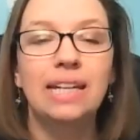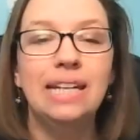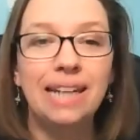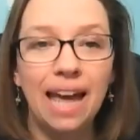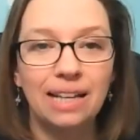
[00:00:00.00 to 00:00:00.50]

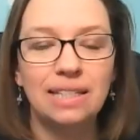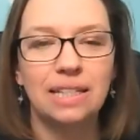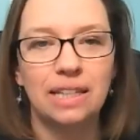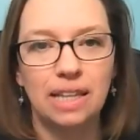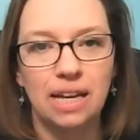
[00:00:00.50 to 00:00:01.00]
next
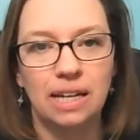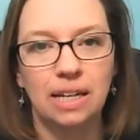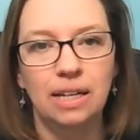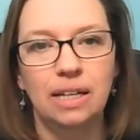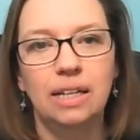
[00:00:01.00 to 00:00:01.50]

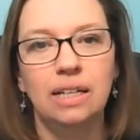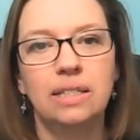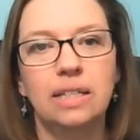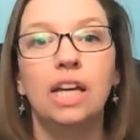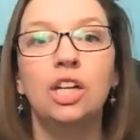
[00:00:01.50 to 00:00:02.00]
thing
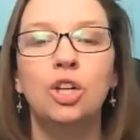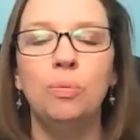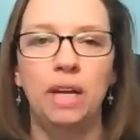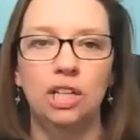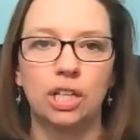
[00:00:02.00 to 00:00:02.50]
is
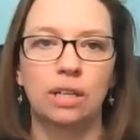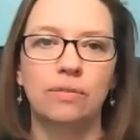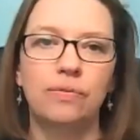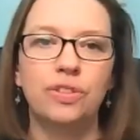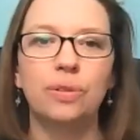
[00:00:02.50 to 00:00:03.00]

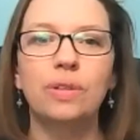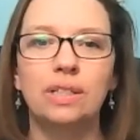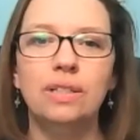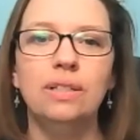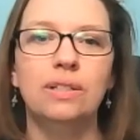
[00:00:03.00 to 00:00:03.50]
incubation. So
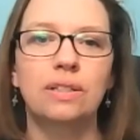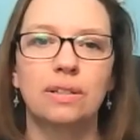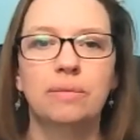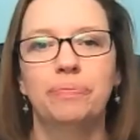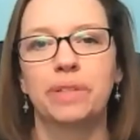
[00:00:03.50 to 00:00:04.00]
this is
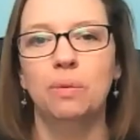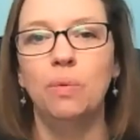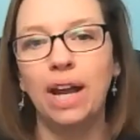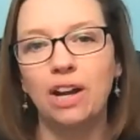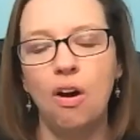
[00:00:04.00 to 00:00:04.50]

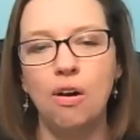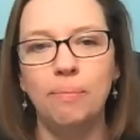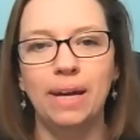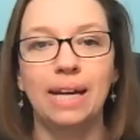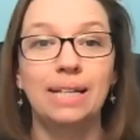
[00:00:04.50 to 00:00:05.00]
what I call
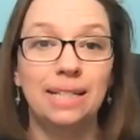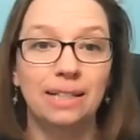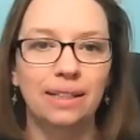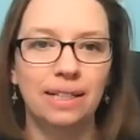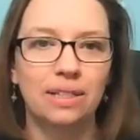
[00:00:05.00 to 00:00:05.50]
my
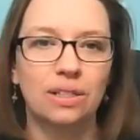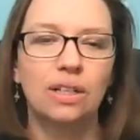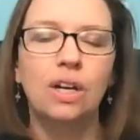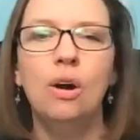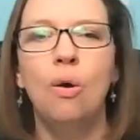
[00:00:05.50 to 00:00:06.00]
idea list,
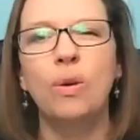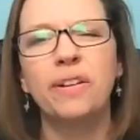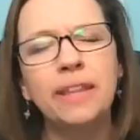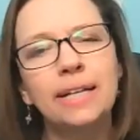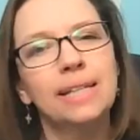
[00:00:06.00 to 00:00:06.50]
or
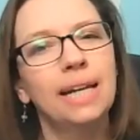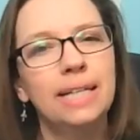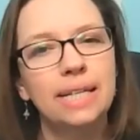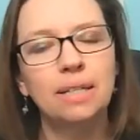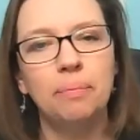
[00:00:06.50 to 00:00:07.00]
things that I
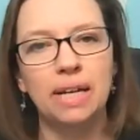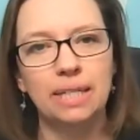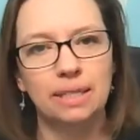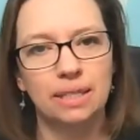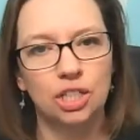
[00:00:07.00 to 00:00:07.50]
need to make a
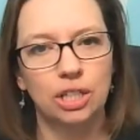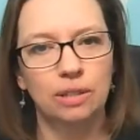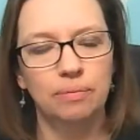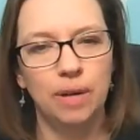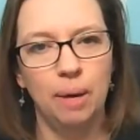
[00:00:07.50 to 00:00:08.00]

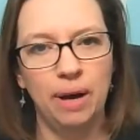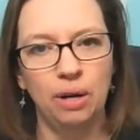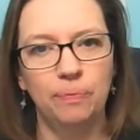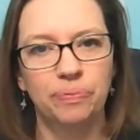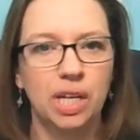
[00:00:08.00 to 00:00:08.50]
decision
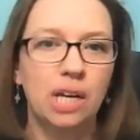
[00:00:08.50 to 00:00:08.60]
about.